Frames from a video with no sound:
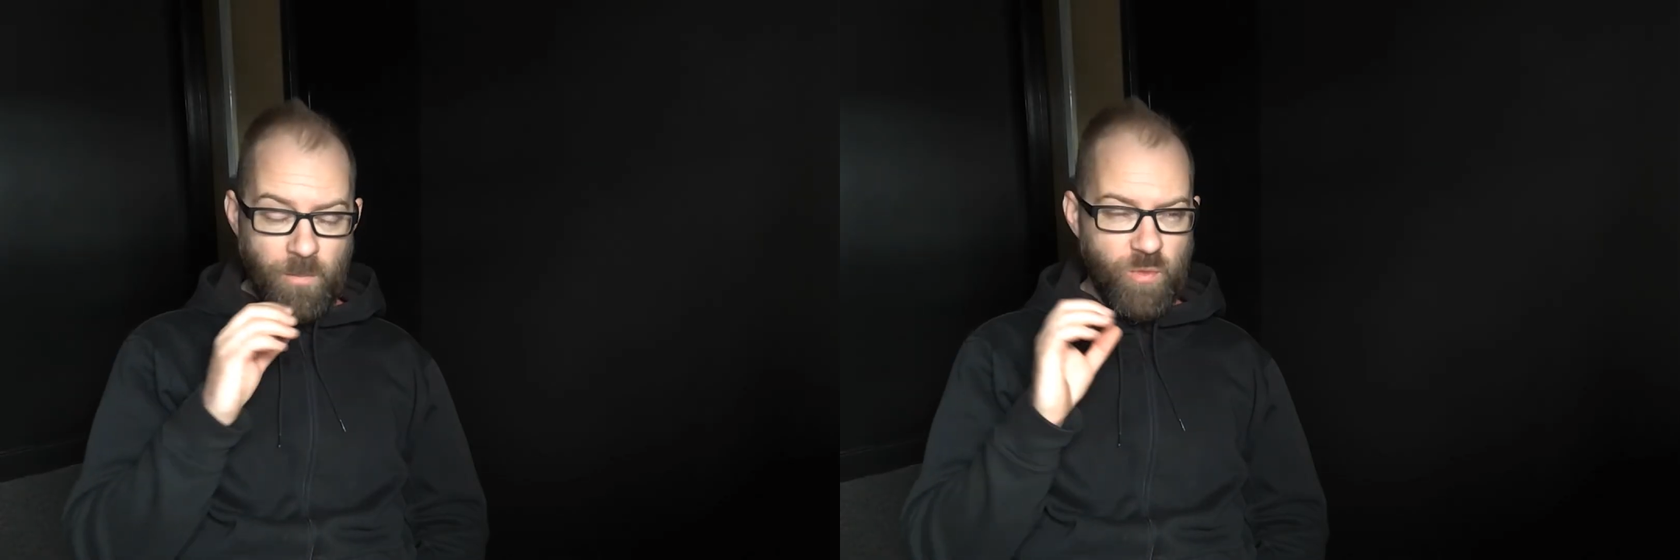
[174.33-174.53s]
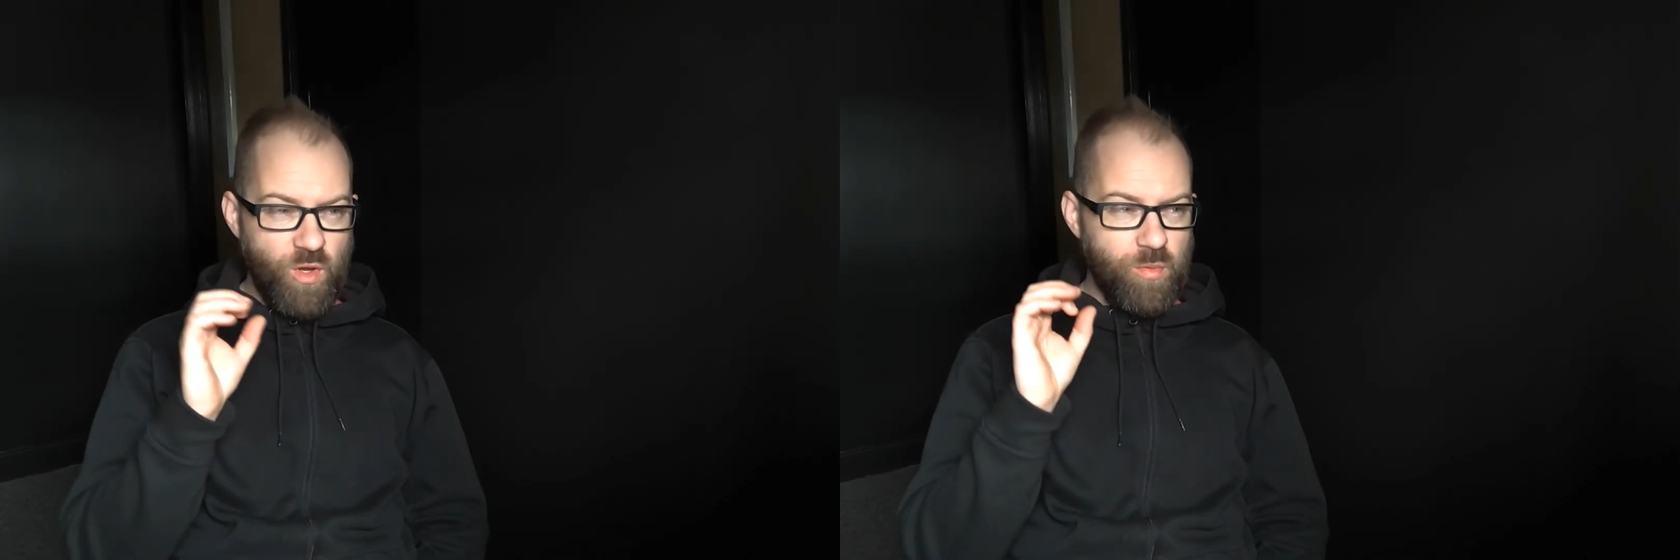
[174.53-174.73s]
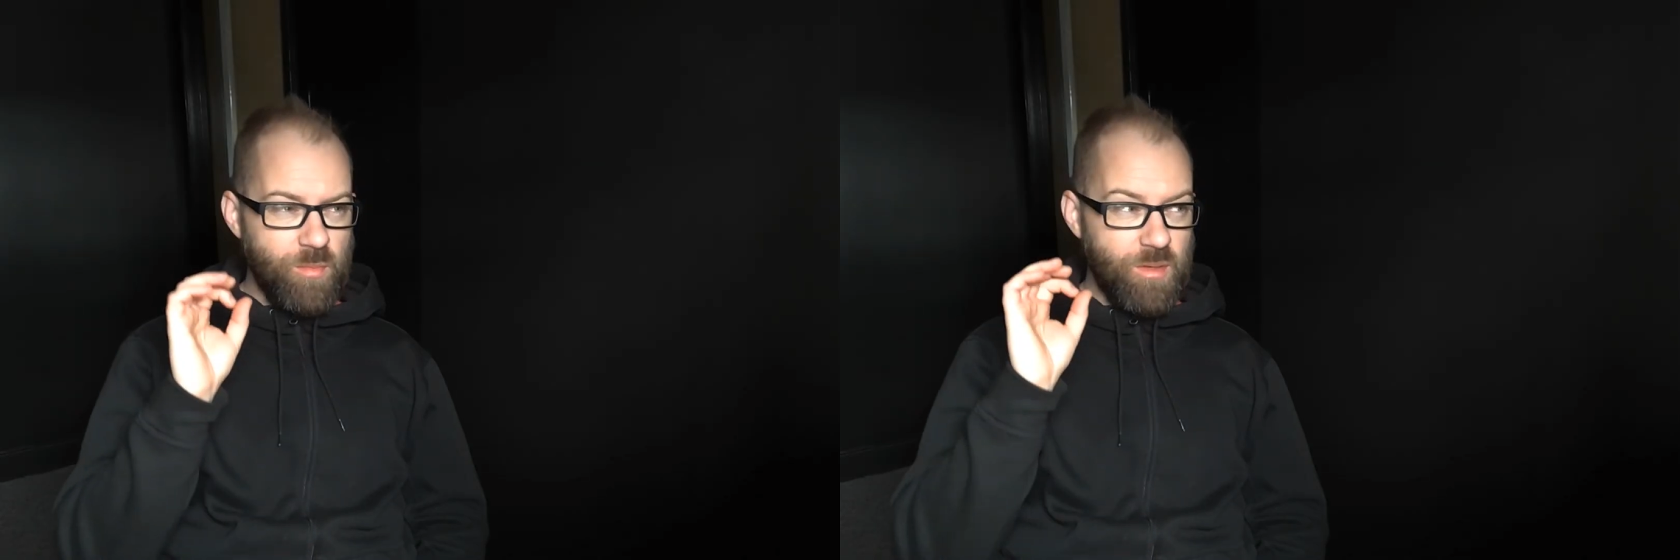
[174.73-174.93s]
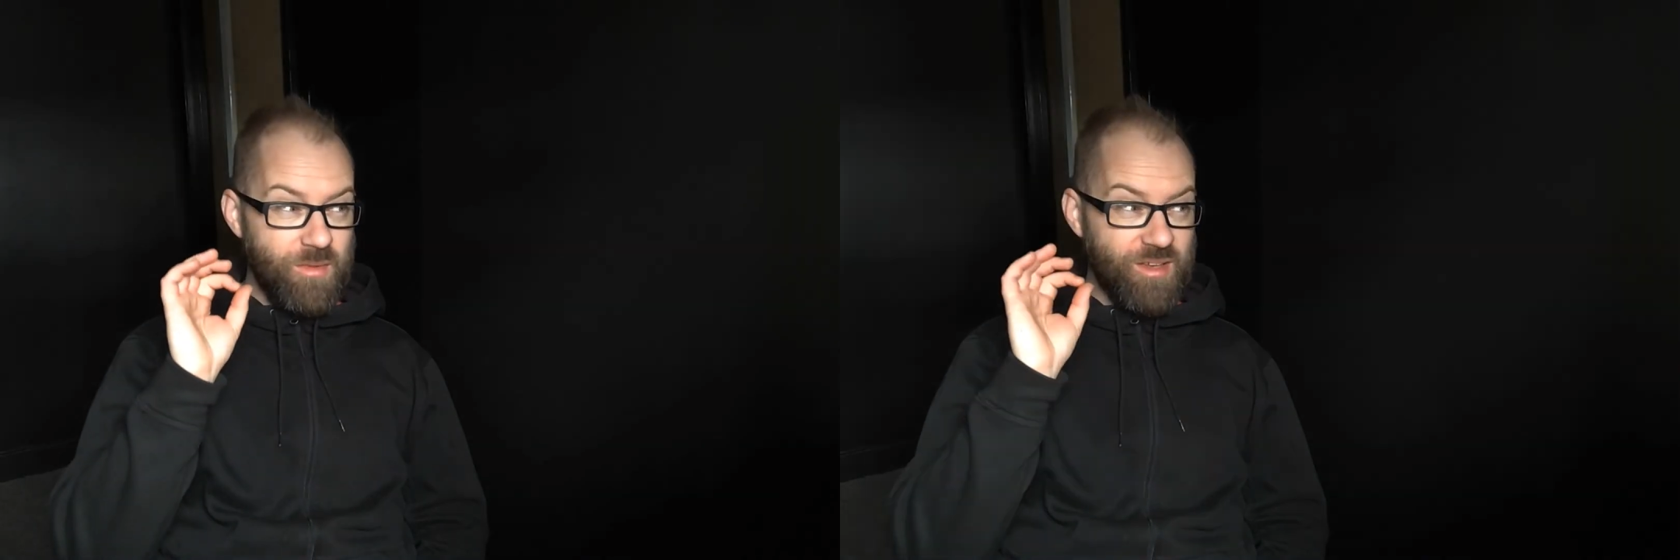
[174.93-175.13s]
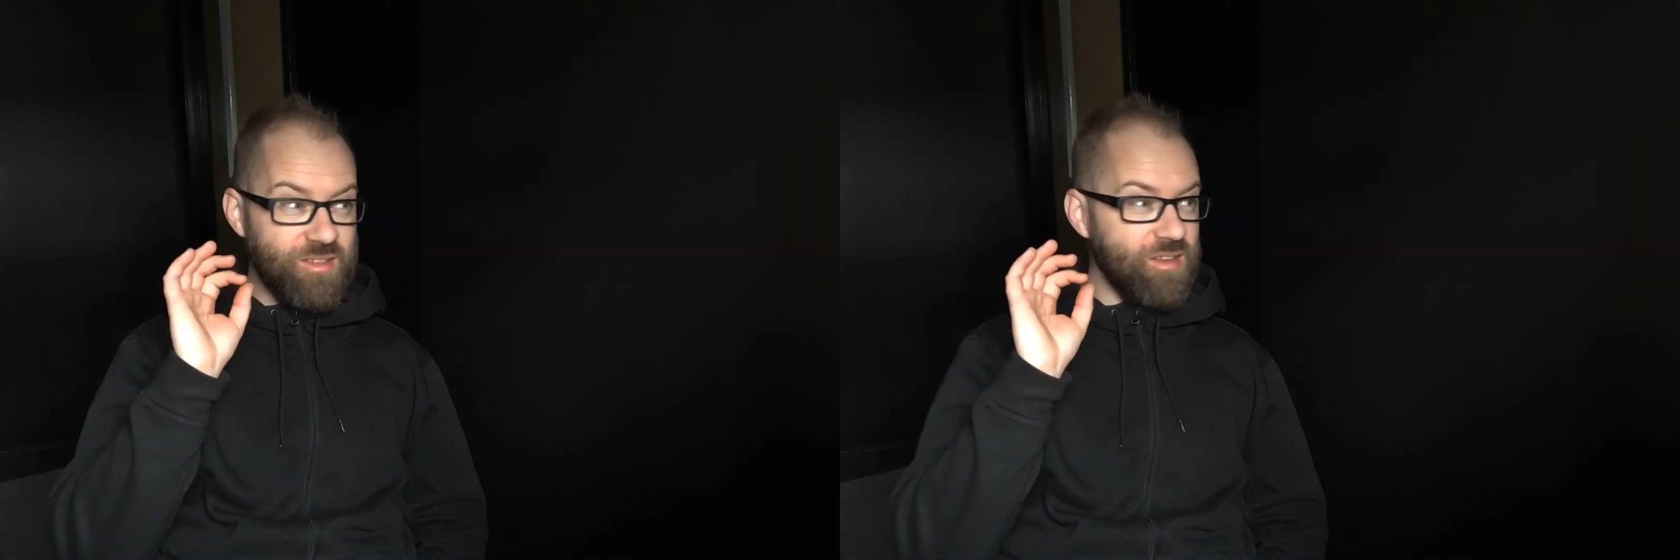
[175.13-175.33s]
Dopamine
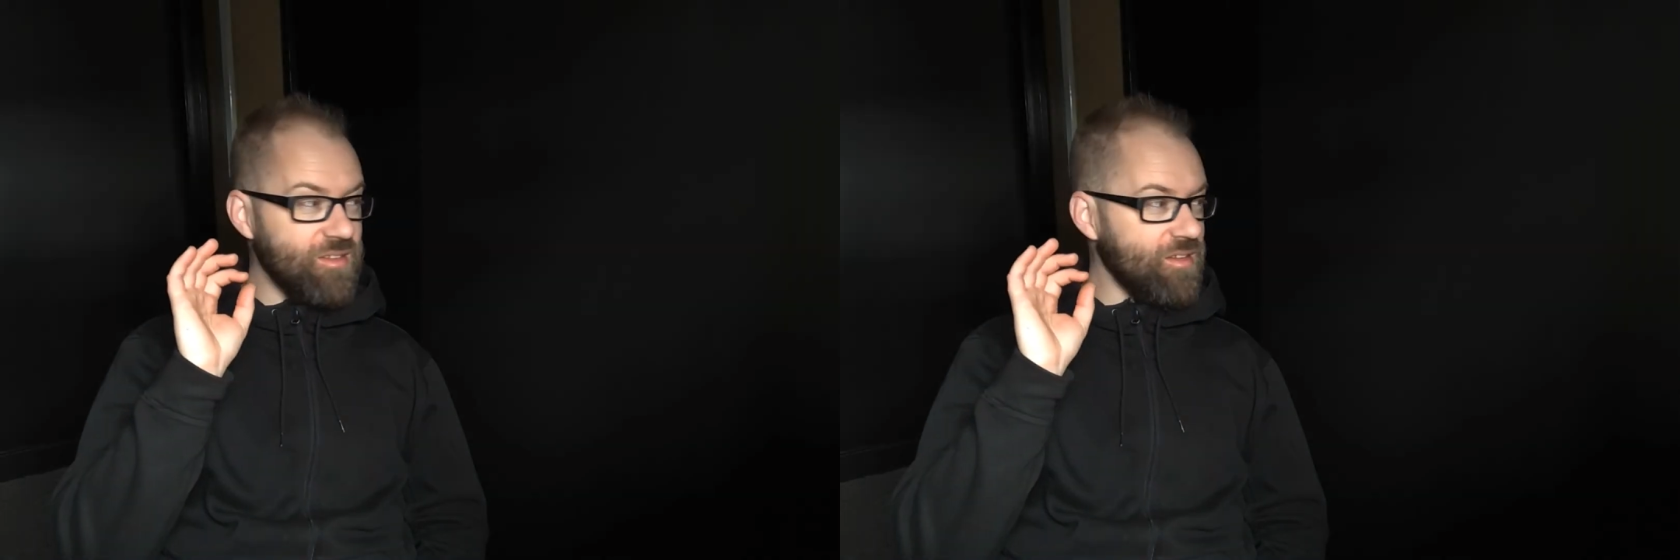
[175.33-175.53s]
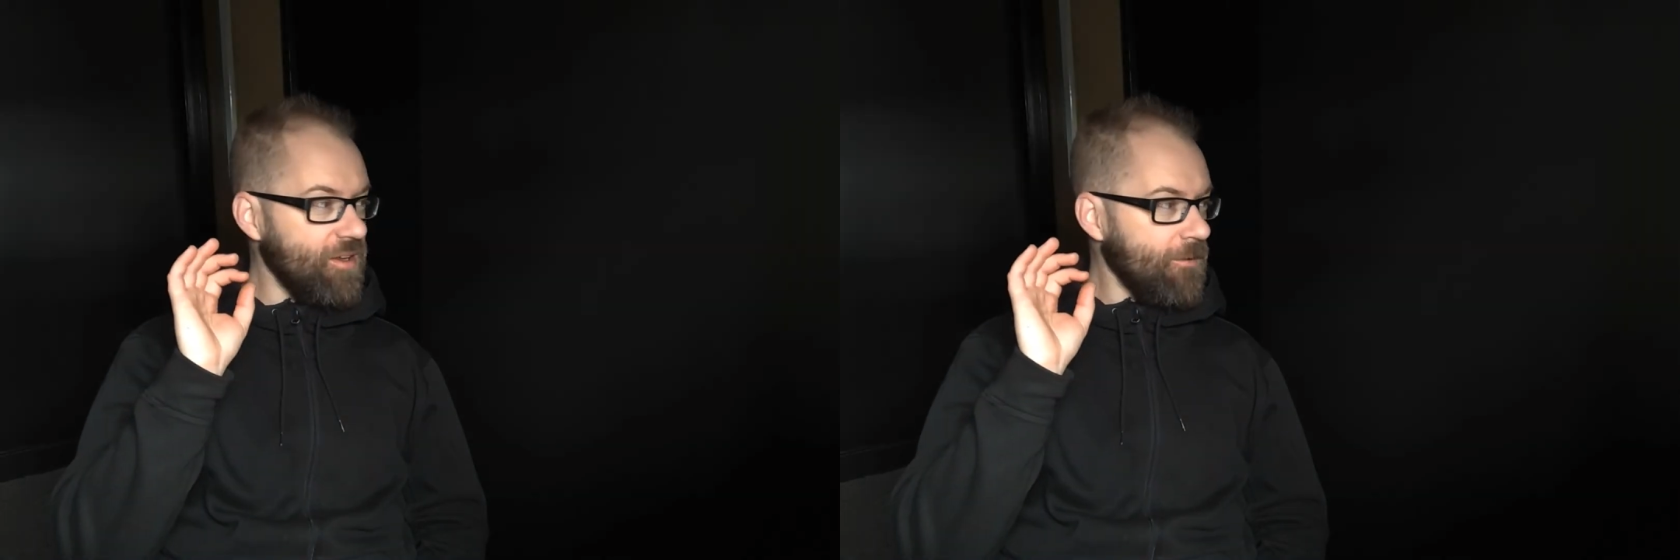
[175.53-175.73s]
makes us